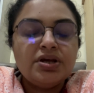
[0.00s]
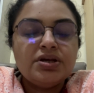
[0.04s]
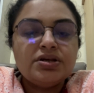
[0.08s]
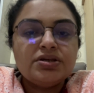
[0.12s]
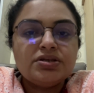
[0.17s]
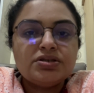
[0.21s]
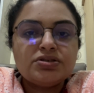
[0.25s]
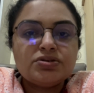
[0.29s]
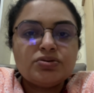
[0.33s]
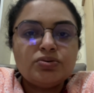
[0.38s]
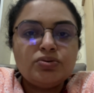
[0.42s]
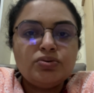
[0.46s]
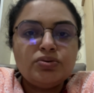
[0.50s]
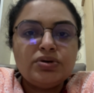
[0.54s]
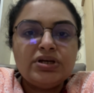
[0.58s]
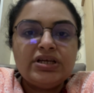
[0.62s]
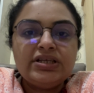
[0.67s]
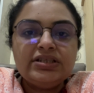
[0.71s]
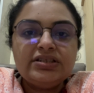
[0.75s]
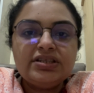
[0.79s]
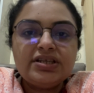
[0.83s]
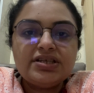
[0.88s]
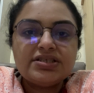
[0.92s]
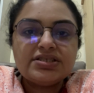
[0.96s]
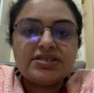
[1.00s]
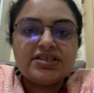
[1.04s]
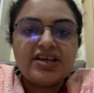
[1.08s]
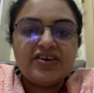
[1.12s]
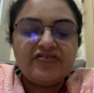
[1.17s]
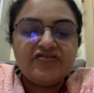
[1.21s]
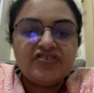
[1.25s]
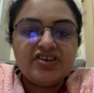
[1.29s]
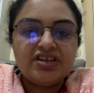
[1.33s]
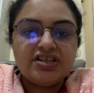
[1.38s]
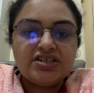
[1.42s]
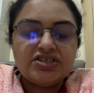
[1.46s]
So in this
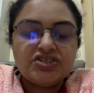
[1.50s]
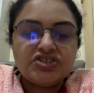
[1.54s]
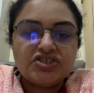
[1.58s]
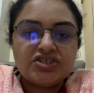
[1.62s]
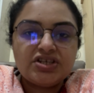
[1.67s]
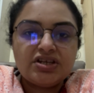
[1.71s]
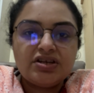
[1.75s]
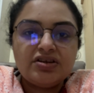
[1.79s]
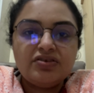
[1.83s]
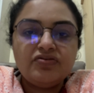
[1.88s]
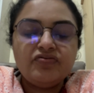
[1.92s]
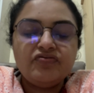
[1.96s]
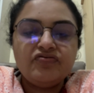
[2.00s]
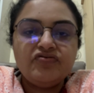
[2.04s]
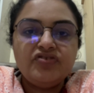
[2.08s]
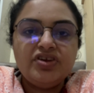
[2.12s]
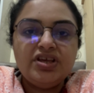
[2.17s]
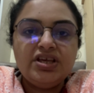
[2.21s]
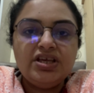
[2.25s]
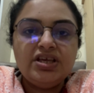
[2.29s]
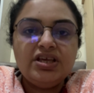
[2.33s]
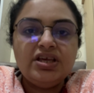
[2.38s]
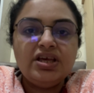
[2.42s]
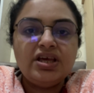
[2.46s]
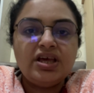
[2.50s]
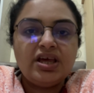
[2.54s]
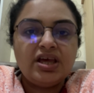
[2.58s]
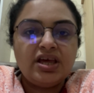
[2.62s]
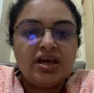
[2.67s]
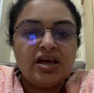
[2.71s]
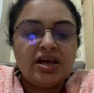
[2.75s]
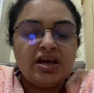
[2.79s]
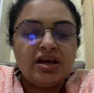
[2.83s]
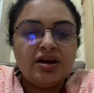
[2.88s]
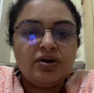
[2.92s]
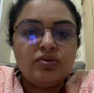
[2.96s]
definition, we
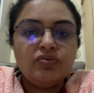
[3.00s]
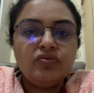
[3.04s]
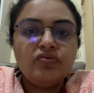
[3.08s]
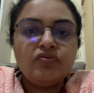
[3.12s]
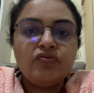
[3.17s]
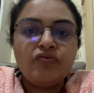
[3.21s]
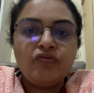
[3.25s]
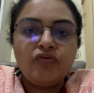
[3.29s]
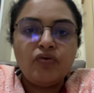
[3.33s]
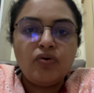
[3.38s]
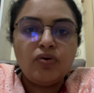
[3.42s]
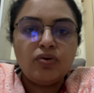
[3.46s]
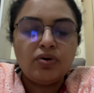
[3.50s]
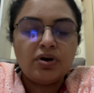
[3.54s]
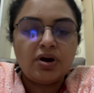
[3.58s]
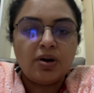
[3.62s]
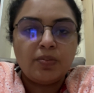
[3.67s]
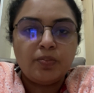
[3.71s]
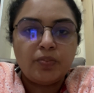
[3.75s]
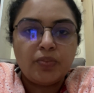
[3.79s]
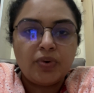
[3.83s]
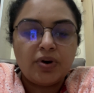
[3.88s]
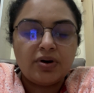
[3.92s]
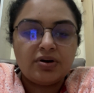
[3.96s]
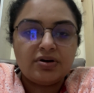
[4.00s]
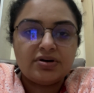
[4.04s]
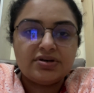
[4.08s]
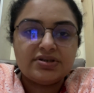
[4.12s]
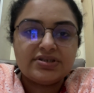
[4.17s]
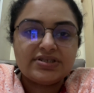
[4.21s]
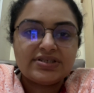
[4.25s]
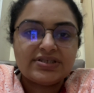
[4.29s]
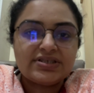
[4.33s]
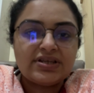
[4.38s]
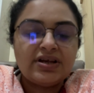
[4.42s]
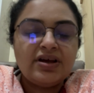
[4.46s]
have four
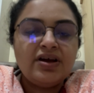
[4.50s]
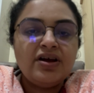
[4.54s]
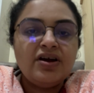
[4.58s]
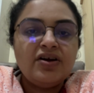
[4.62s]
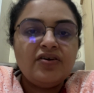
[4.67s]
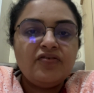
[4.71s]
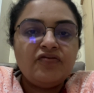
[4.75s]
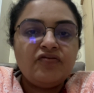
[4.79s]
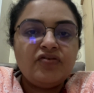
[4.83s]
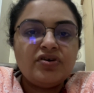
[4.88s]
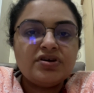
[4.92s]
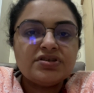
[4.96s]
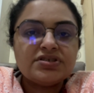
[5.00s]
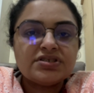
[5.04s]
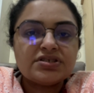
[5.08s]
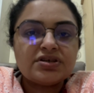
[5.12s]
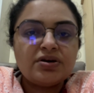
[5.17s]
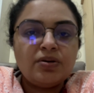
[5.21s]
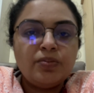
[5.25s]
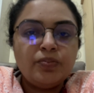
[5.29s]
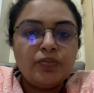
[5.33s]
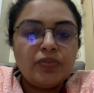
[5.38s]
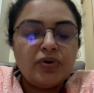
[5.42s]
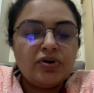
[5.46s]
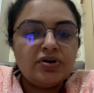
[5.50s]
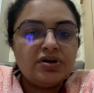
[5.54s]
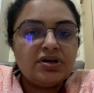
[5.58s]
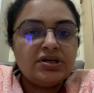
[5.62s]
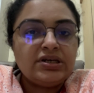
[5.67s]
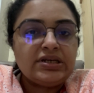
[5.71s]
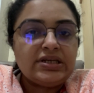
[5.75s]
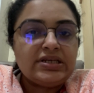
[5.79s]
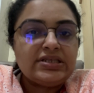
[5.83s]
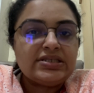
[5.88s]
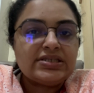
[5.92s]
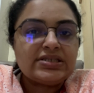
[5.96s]
components. First component
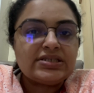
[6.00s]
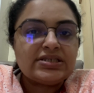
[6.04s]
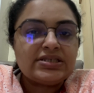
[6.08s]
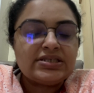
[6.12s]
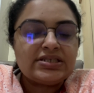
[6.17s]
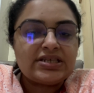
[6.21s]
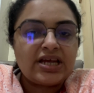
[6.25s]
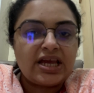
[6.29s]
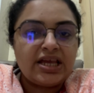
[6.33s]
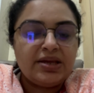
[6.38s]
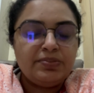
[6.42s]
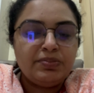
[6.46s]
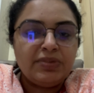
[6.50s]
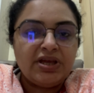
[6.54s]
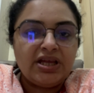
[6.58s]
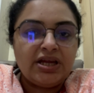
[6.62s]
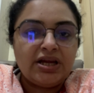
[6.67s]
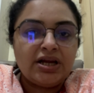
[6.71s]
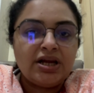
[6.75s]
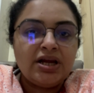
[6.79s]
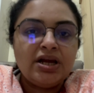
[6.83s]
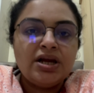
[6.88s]
is timing.